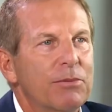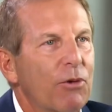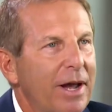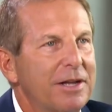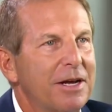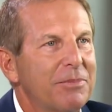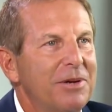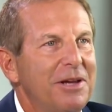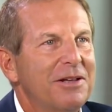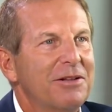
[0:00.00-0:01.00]
the brand
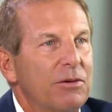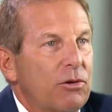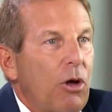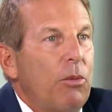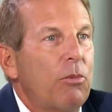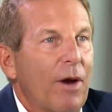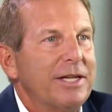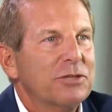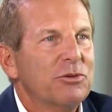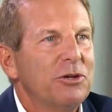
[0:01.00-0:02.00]
up, Global
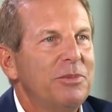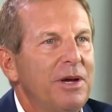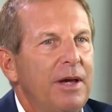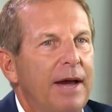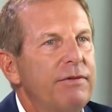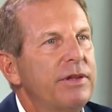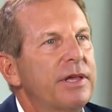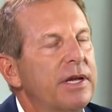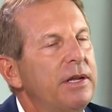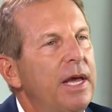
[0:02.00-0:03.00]
Brands Group,
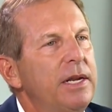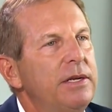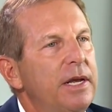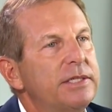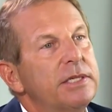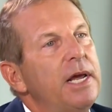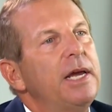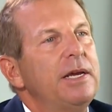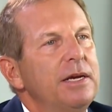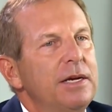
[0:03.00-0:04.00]
everything. And today,